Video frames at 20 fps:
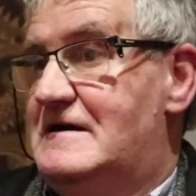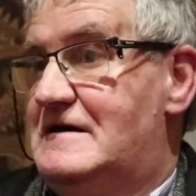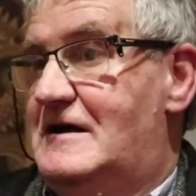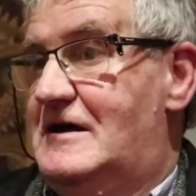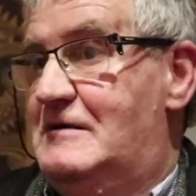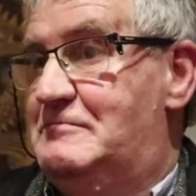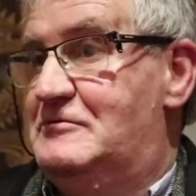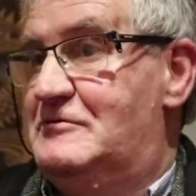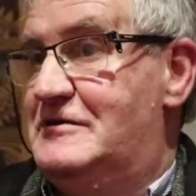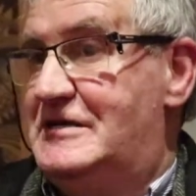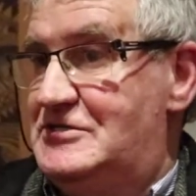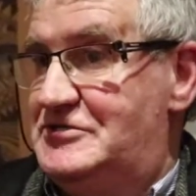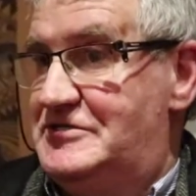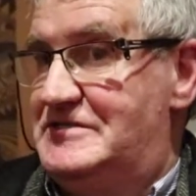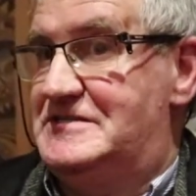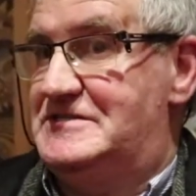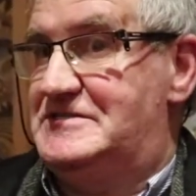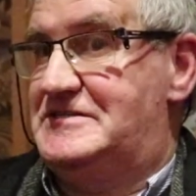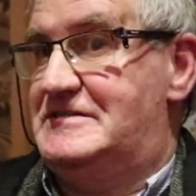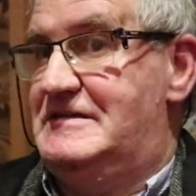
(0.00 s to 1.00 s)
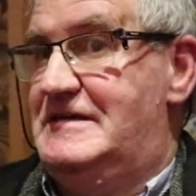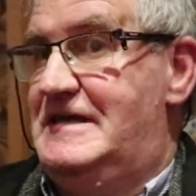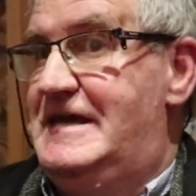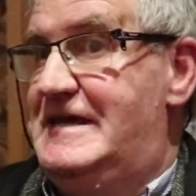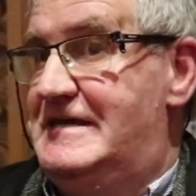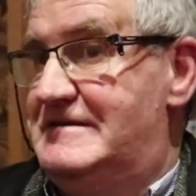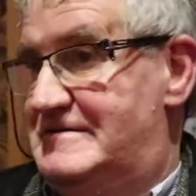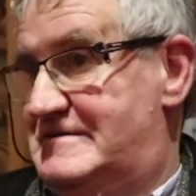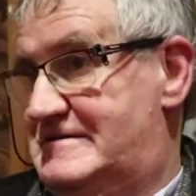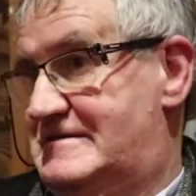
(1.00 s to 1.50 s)
operations
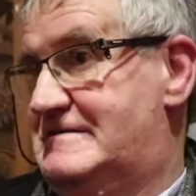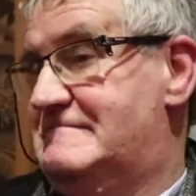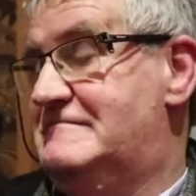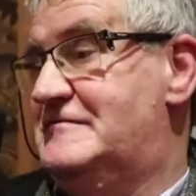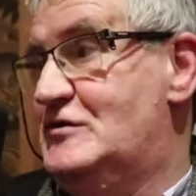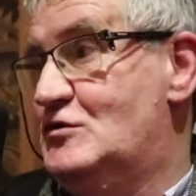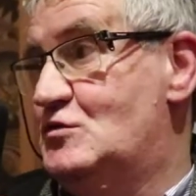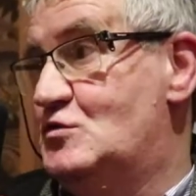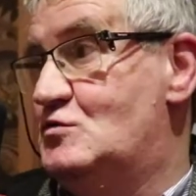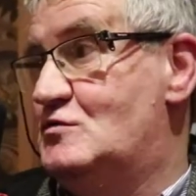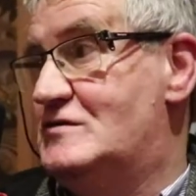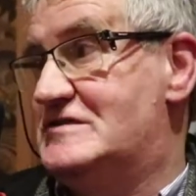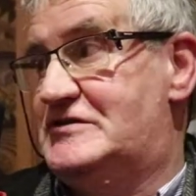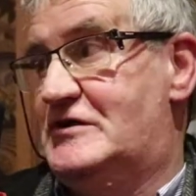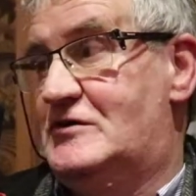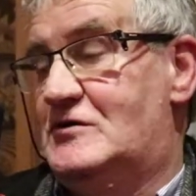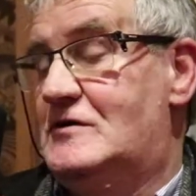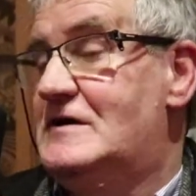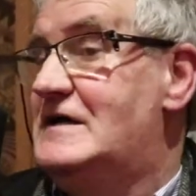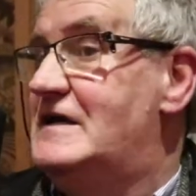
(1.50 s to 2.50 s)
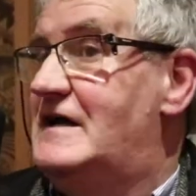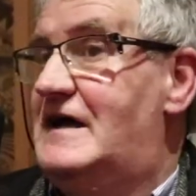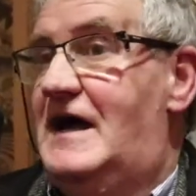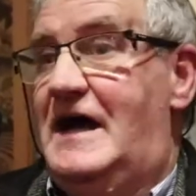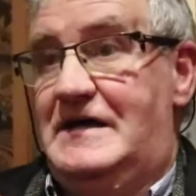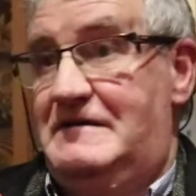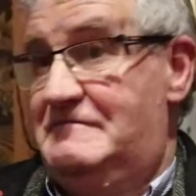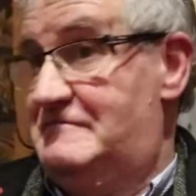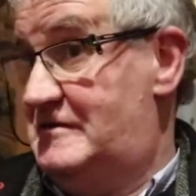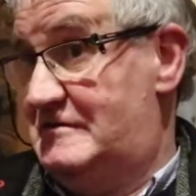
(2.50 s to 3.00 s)
in view, so
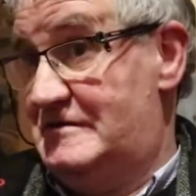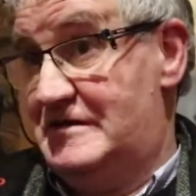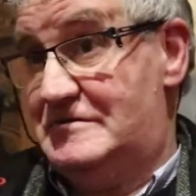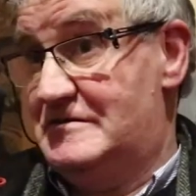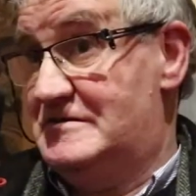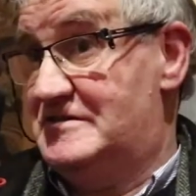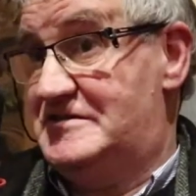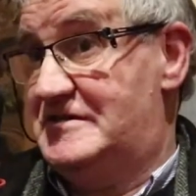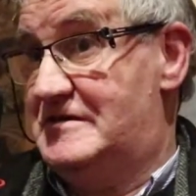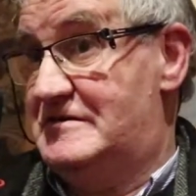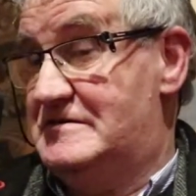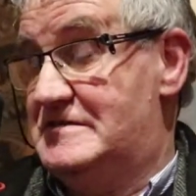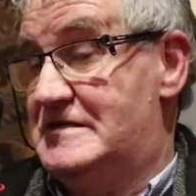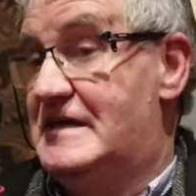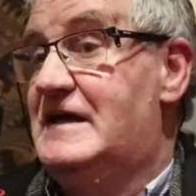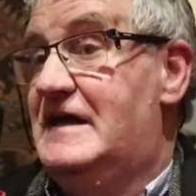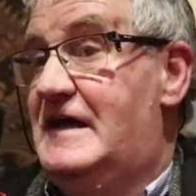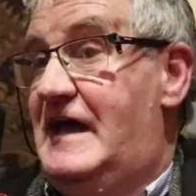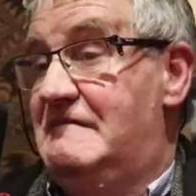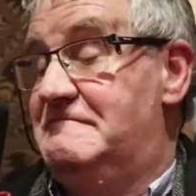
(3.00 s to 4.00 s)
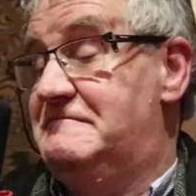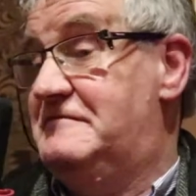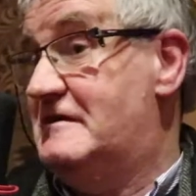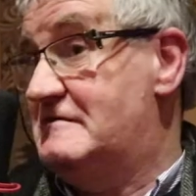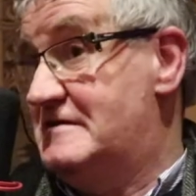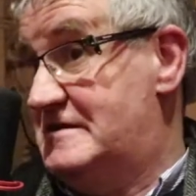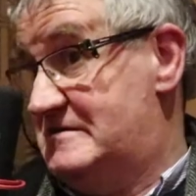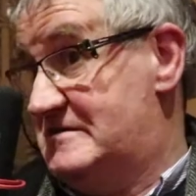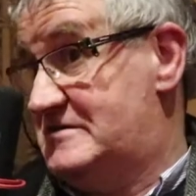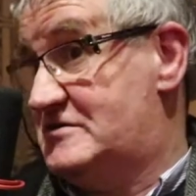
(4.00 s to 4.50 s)
I am very concerned and
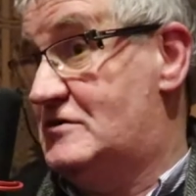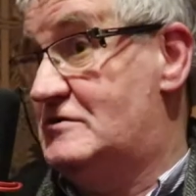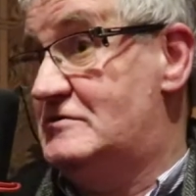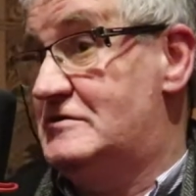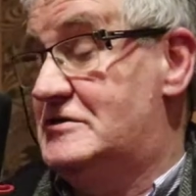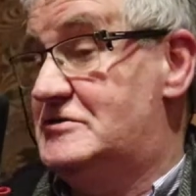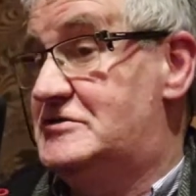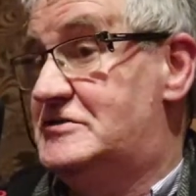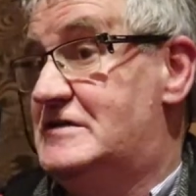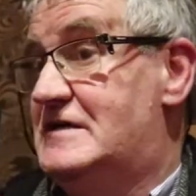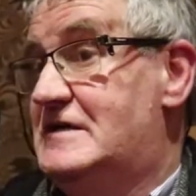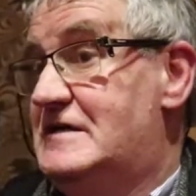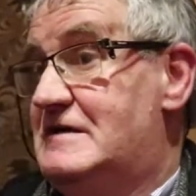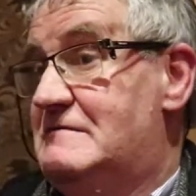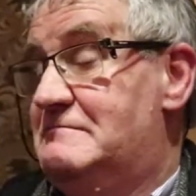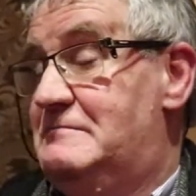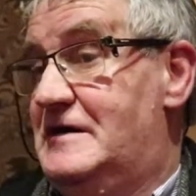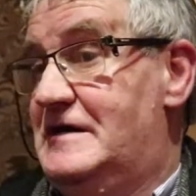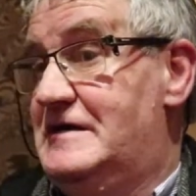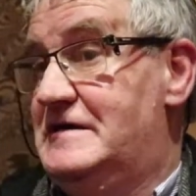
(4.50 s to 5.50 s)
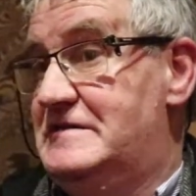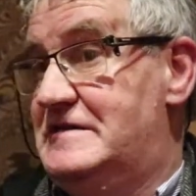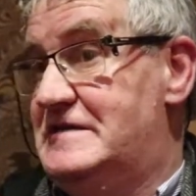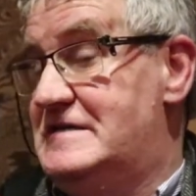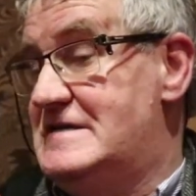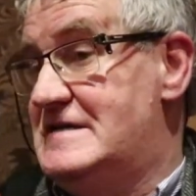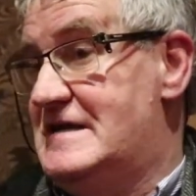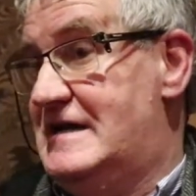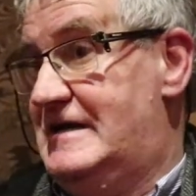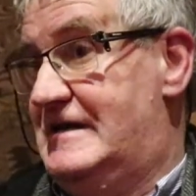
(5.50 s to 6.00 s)
very discouraged by
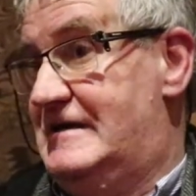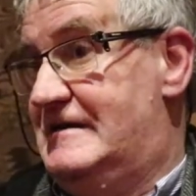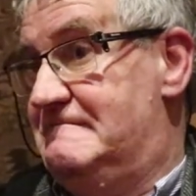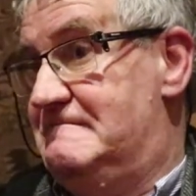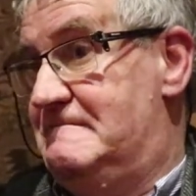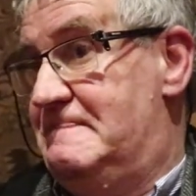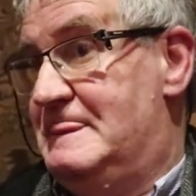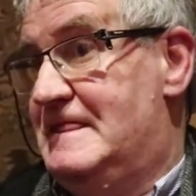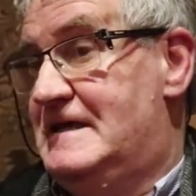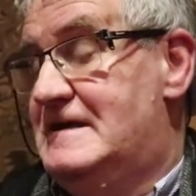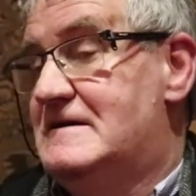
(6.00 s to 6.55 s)
the um,